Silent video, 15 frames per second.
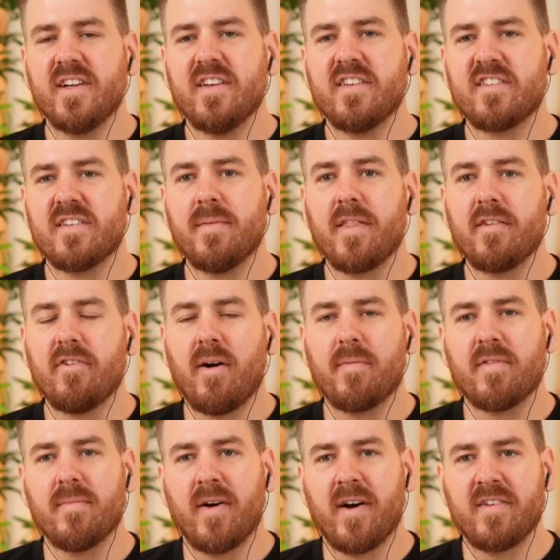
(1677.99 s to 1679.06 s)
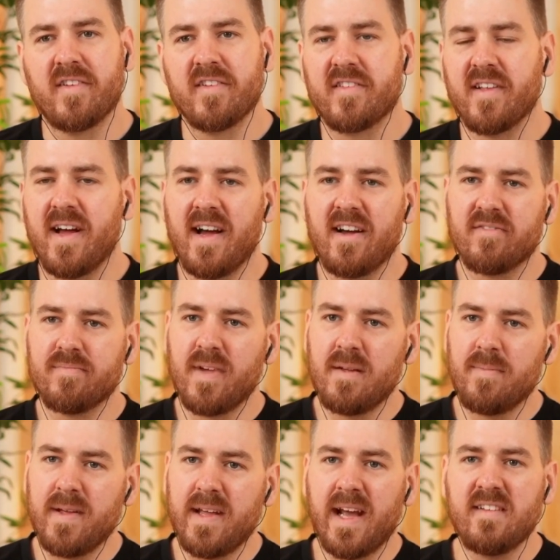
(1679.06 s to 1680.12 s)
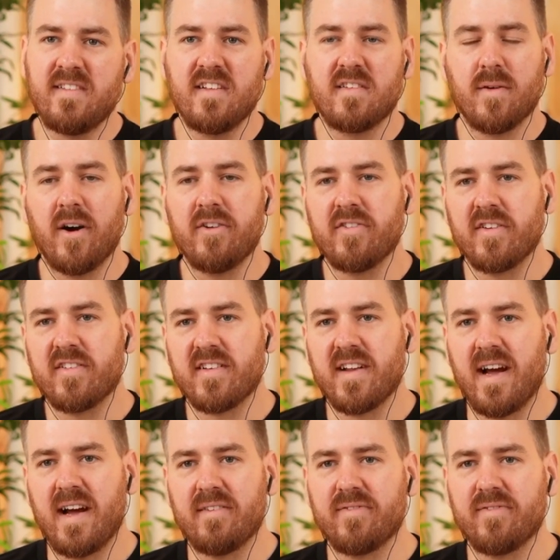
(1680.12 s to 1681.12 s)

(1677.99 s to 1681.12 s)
some other optimizers that have maybe 80 to 100 staff